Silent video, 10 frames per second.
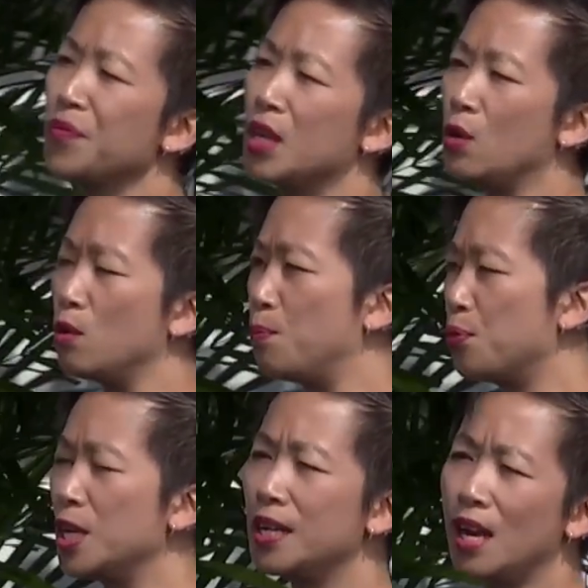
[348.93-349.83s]
you will
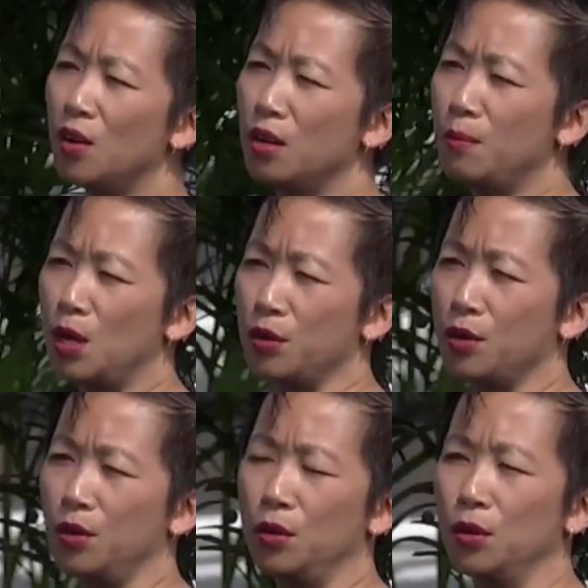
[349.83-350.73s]
print out a
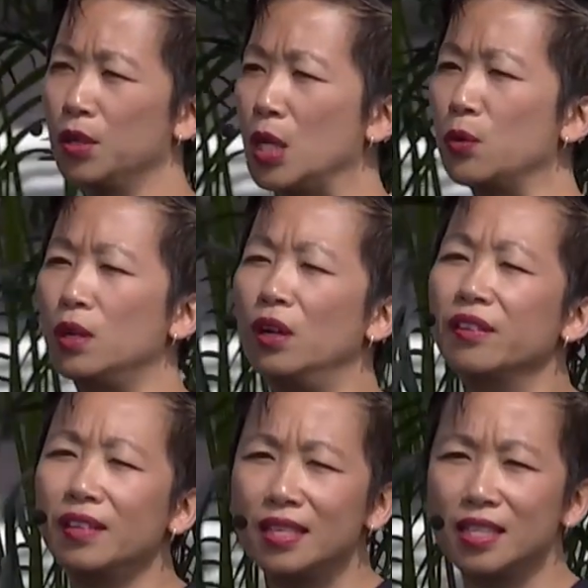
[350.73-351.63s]
barcode, you will
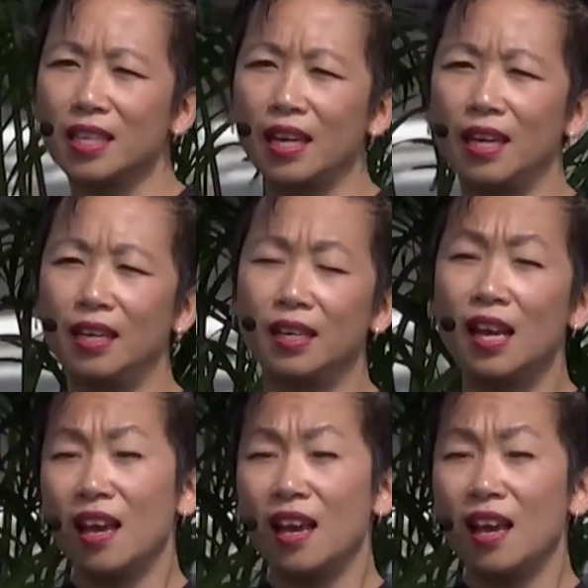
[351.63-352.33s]
authenticate,